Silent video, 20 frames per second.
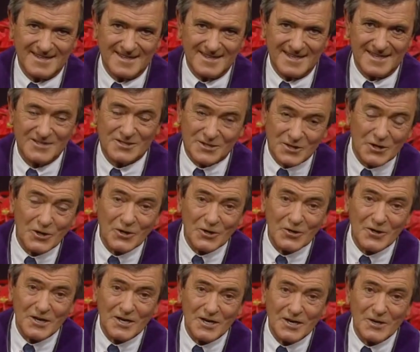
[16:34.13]
And
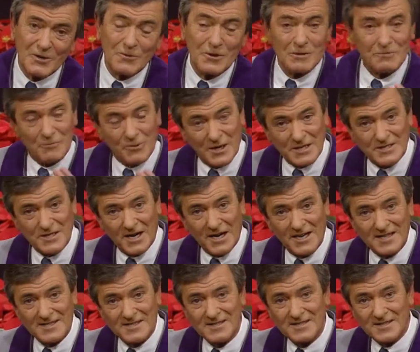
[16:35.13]
so we press
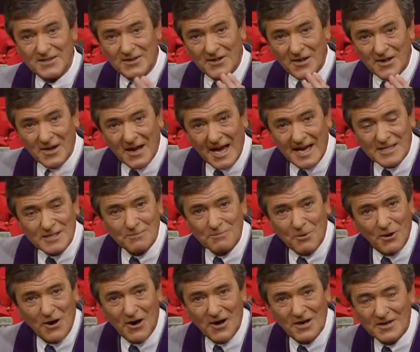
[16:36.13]
on to the last
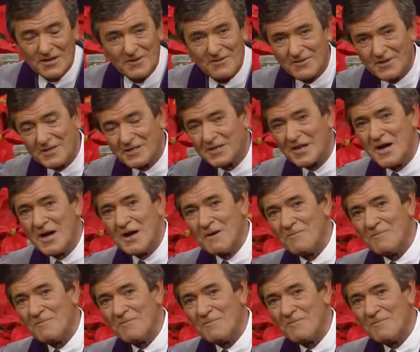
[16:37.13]
part of this